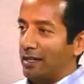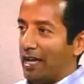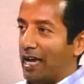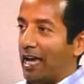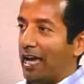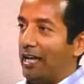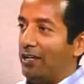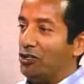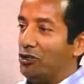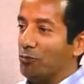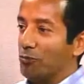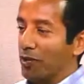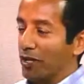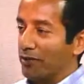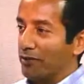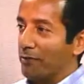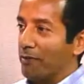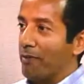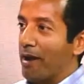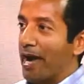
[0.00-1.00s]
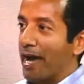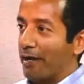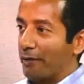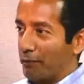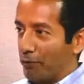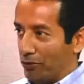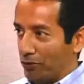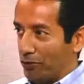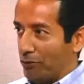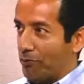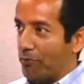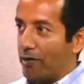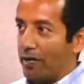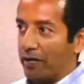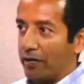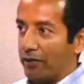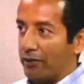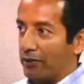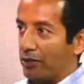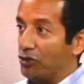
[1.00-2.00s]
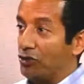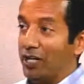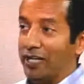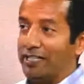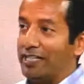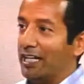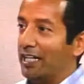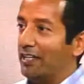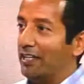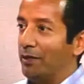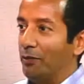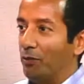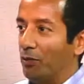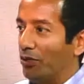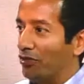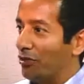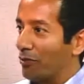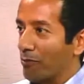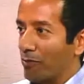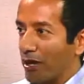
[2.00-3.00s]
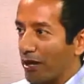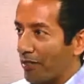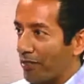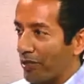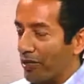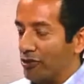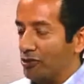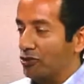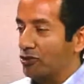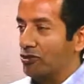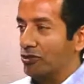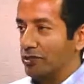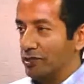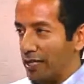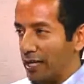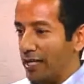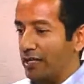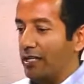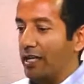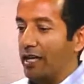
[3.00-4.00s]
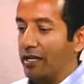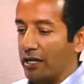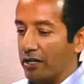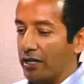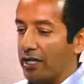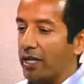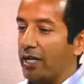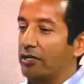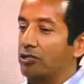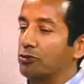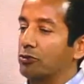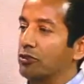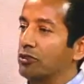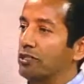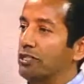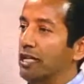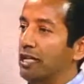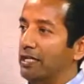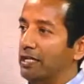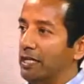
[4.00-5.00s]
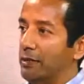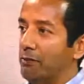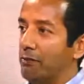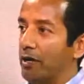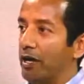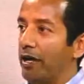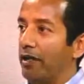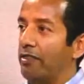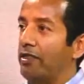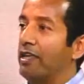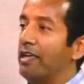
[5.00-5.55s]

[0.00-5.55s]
and you bring them back with the breath. You're not telling them what the breath is. You're just saying like, okay, I just want you to take a deep breath,